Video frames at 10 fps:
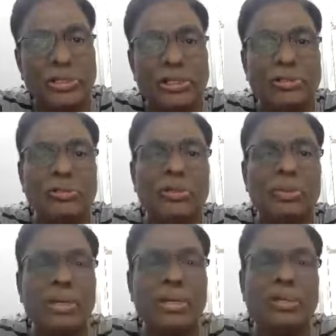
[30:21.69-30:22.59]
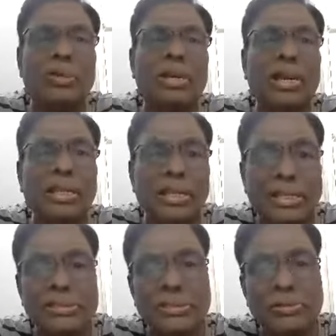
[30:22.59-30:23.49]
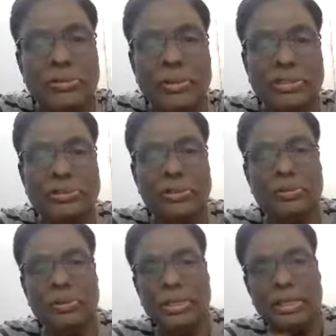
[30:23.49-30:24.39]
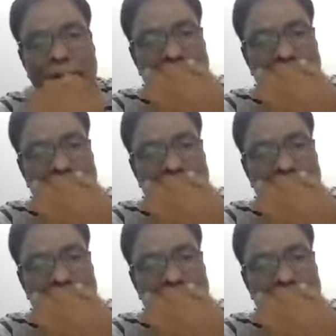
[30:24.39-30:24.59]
Then to the beta you are adding a COH group. Okay.